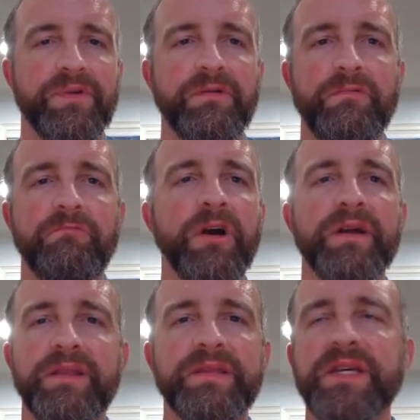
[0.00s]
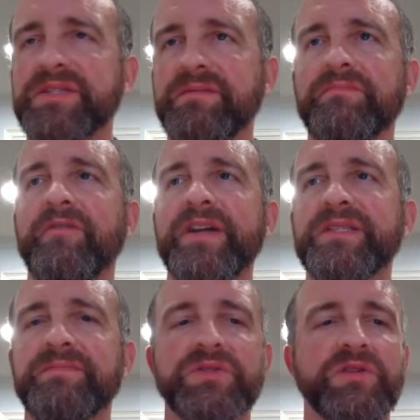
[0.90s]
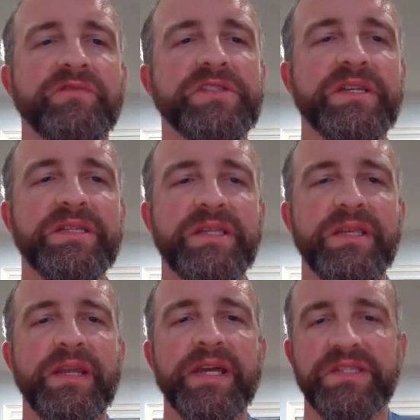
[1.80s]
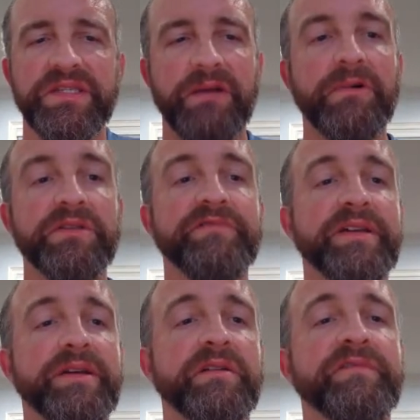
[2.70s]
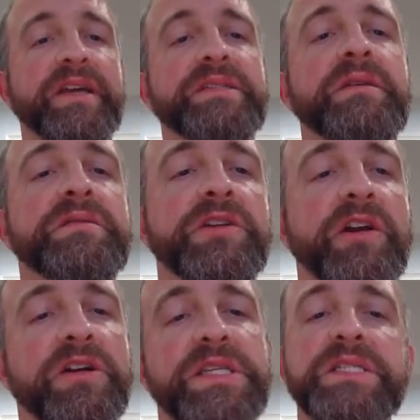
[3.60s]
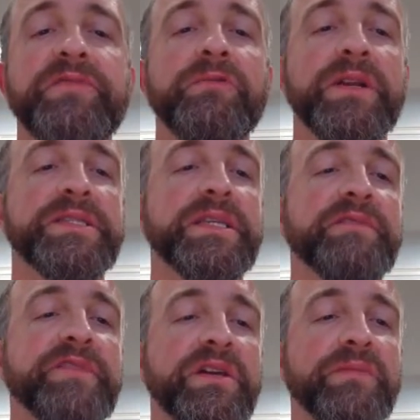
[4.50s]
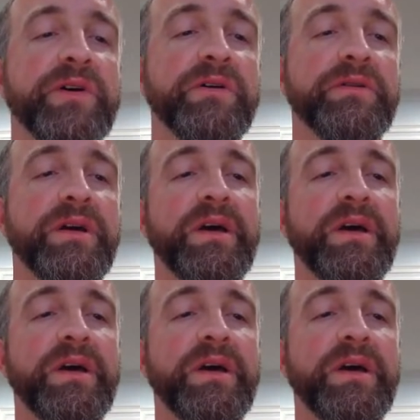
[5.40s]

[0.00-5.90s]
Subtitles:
run. It does provide some services, and then it has this like well-defined interface. So here it says if you want to set the video mode,